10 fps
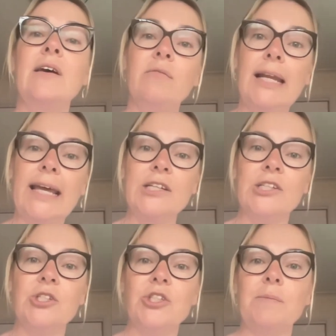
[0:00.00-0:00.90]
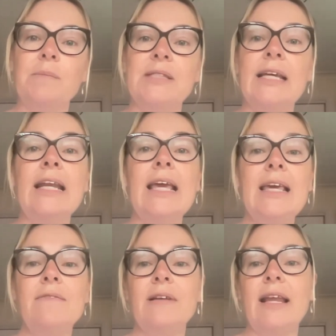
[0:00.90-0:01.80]
relationships, and
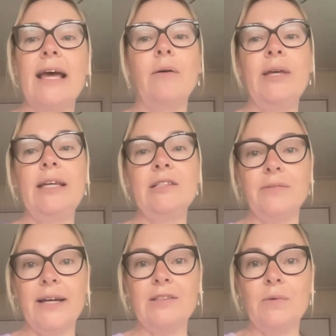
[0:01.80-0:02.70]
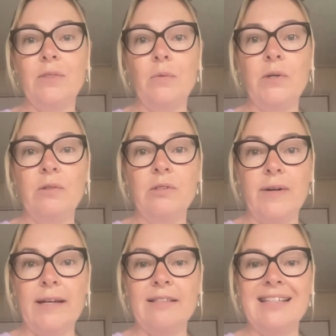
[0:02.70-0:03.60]
even how we interact with the world
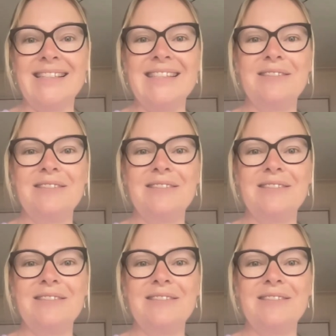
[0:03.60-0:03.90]
around us.